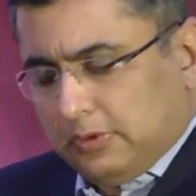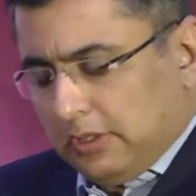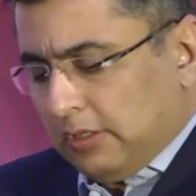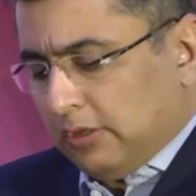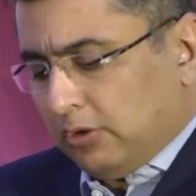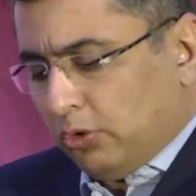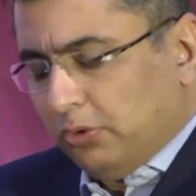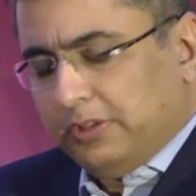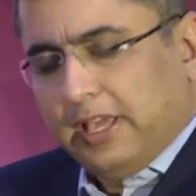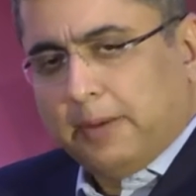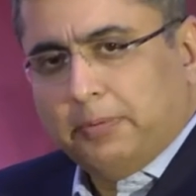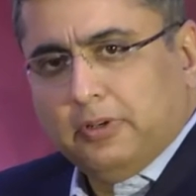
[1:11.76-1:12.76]
growth
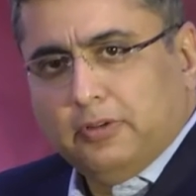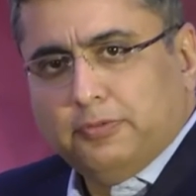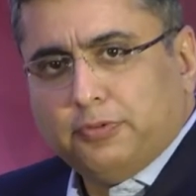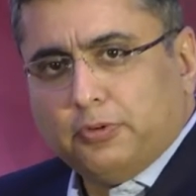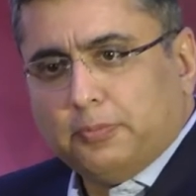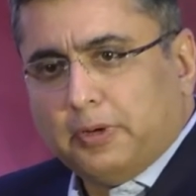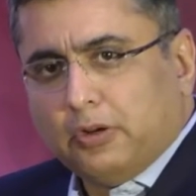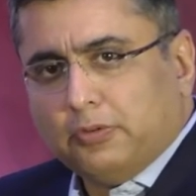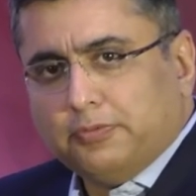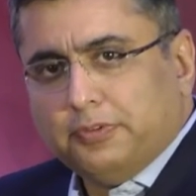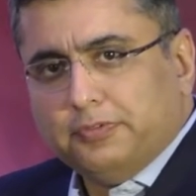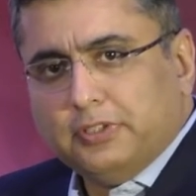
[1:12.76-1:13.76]
capital for
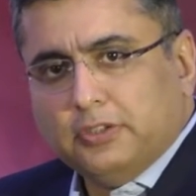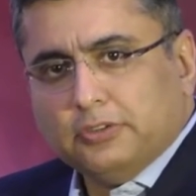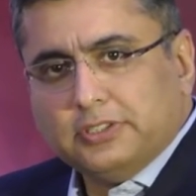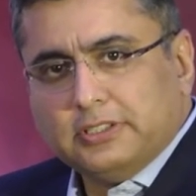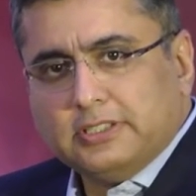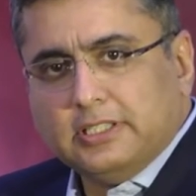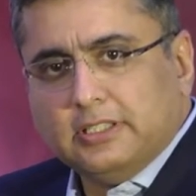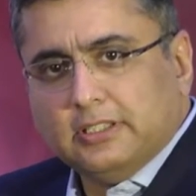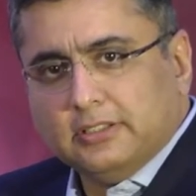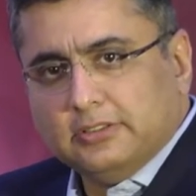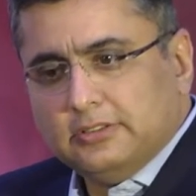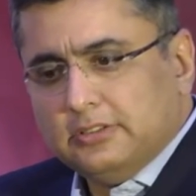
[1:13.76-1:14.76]
about 15 or 16
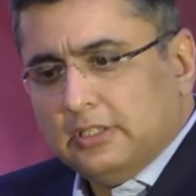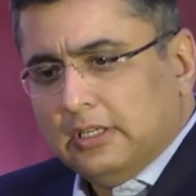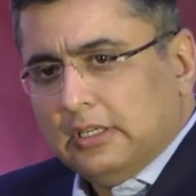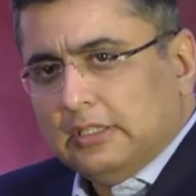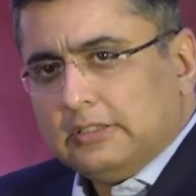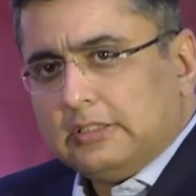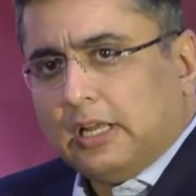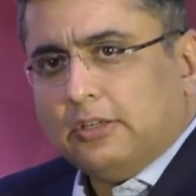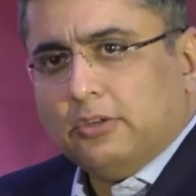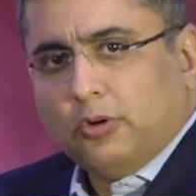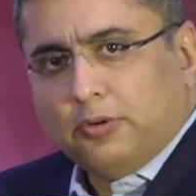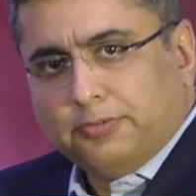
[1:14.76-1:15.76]
years.
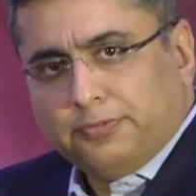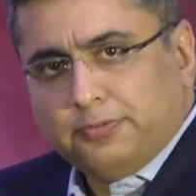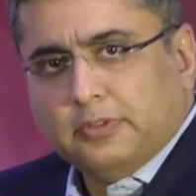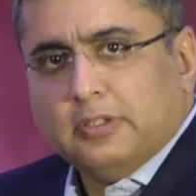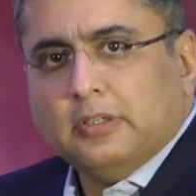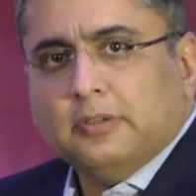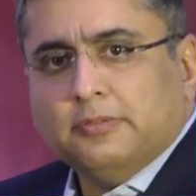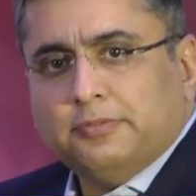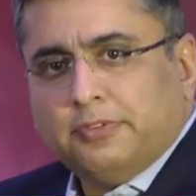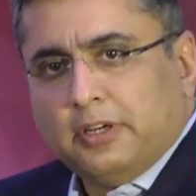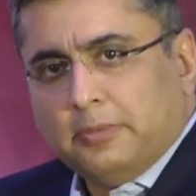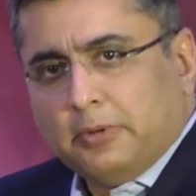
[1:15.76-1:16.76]
Started off
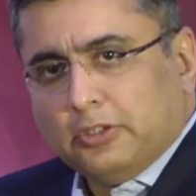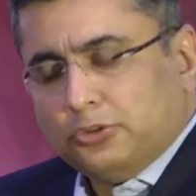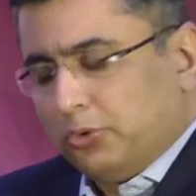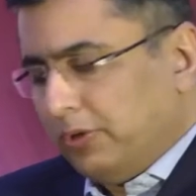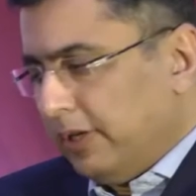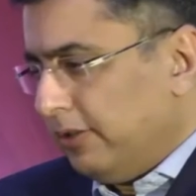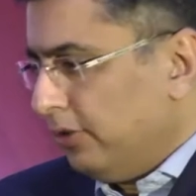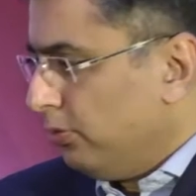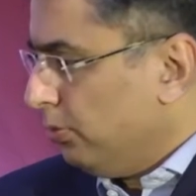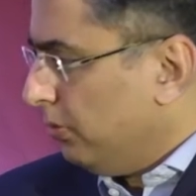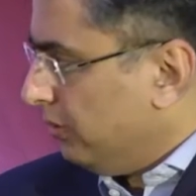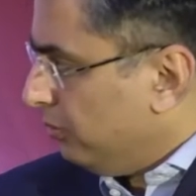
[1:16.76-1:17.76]
very much oriented
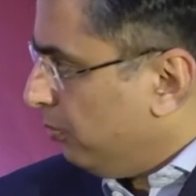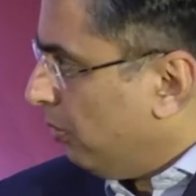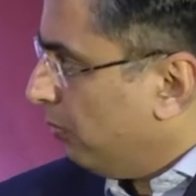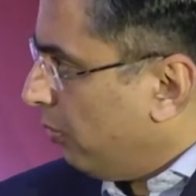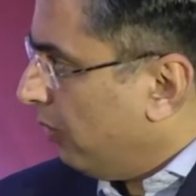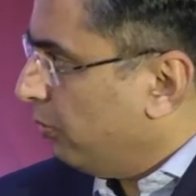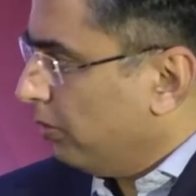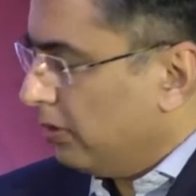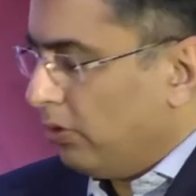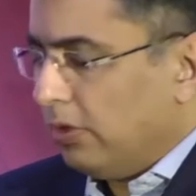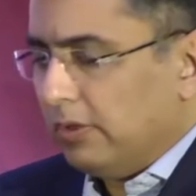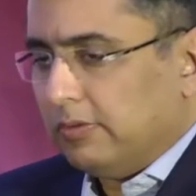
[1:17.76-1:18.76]
towards what one would
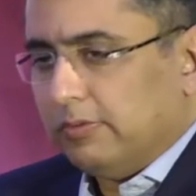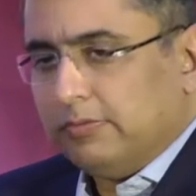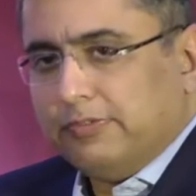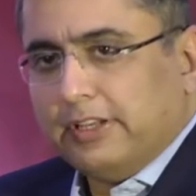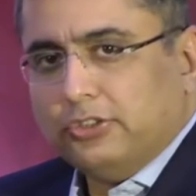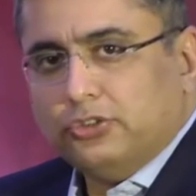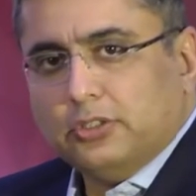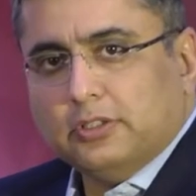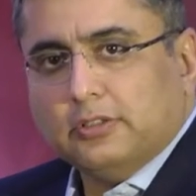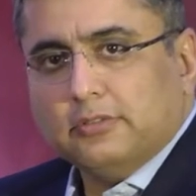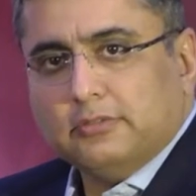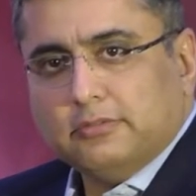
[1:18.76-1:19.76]
call
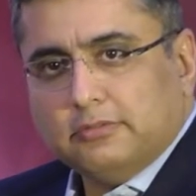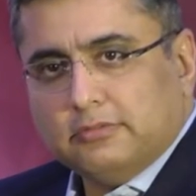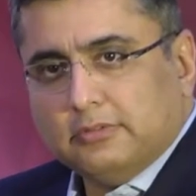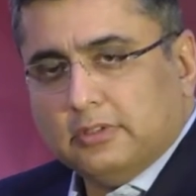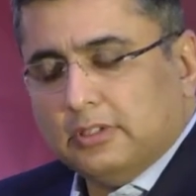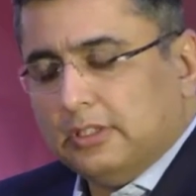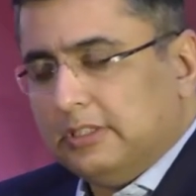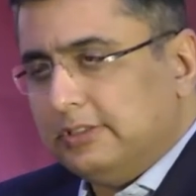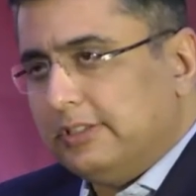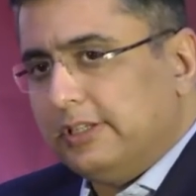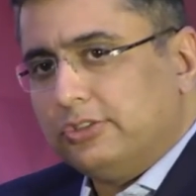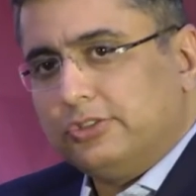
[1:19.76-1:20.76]
venture, early
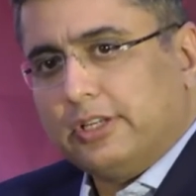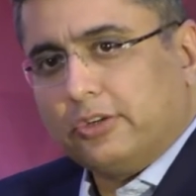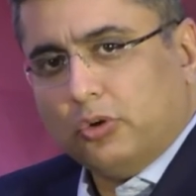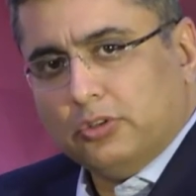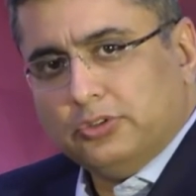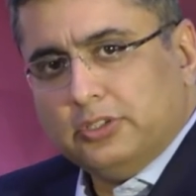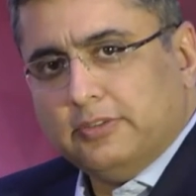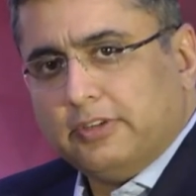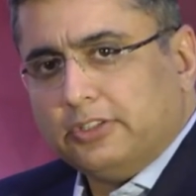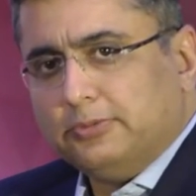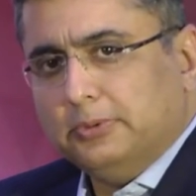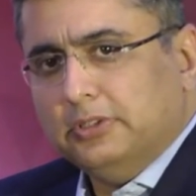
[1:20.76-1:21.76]
stage technology
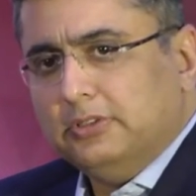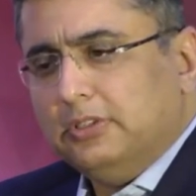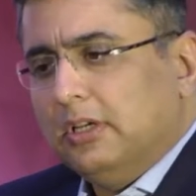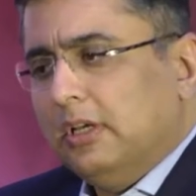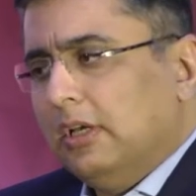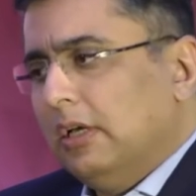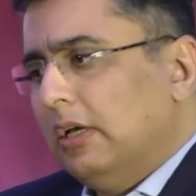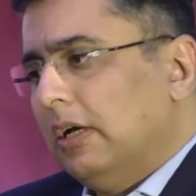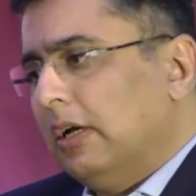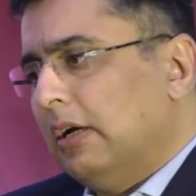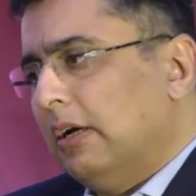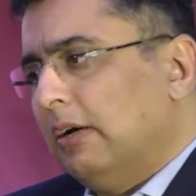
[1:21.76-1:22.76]
investments.
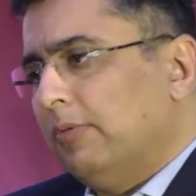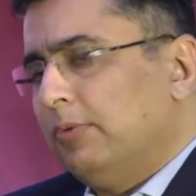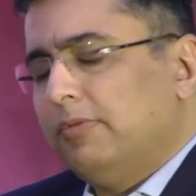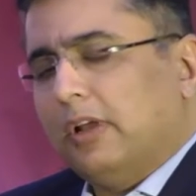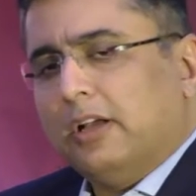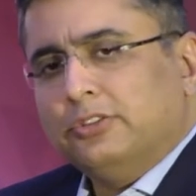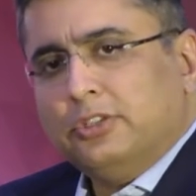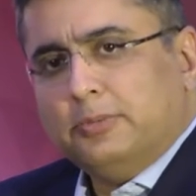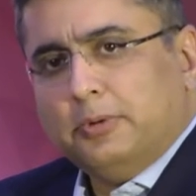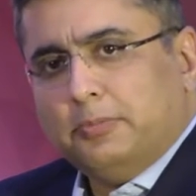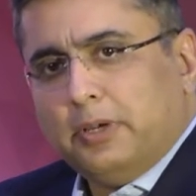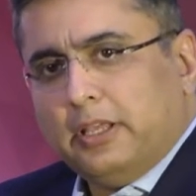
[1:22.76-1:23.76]
We've largely
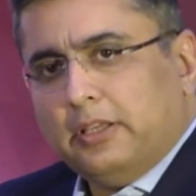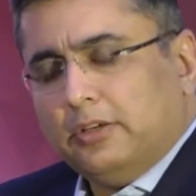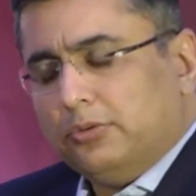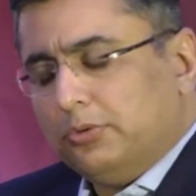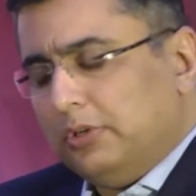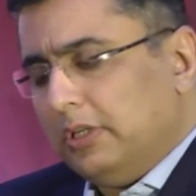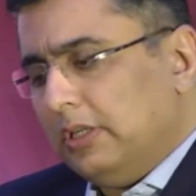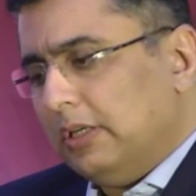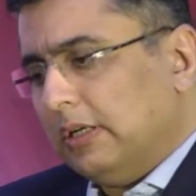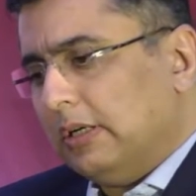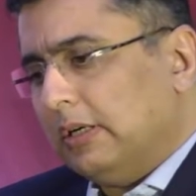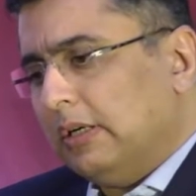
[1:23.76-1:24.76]
been playing into
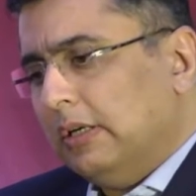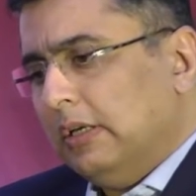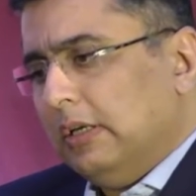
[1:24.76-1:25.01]
the